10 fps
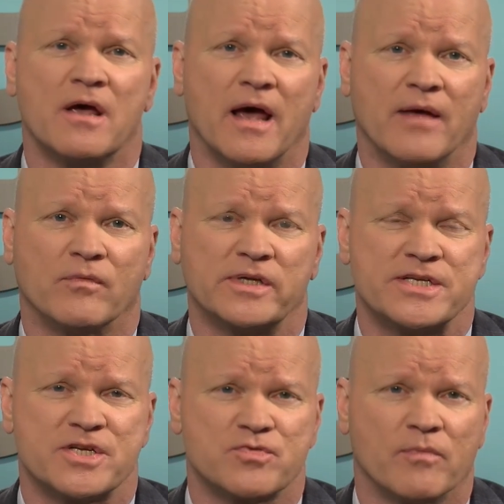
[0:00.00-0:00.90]
and
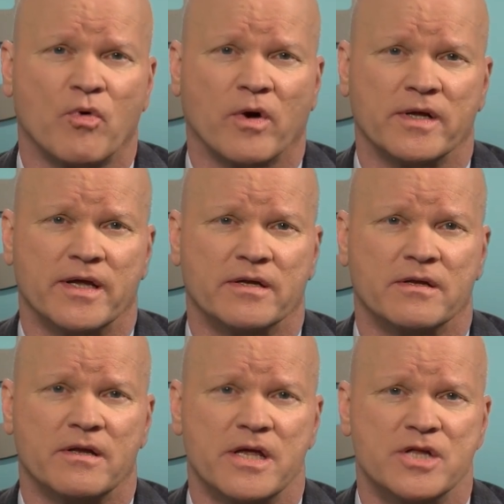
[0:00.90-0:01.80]
released its report
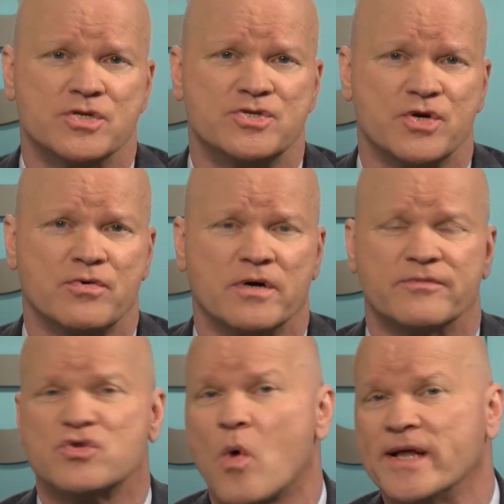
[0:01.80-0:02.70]
in June
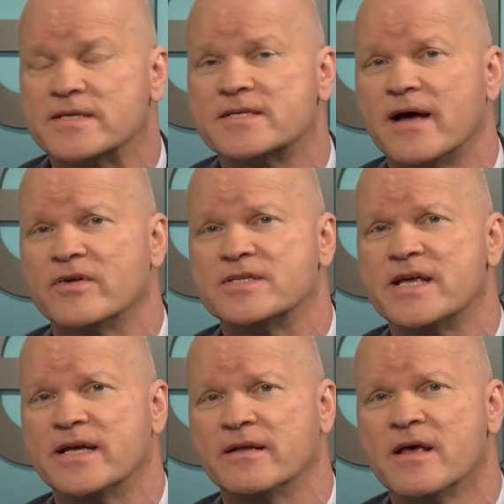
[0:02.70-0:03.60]
of
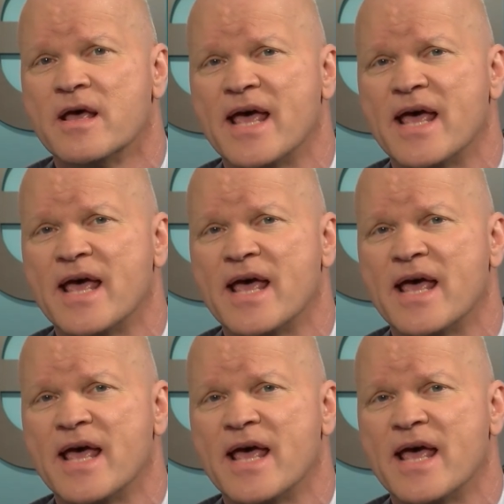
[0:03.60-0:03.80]
2017.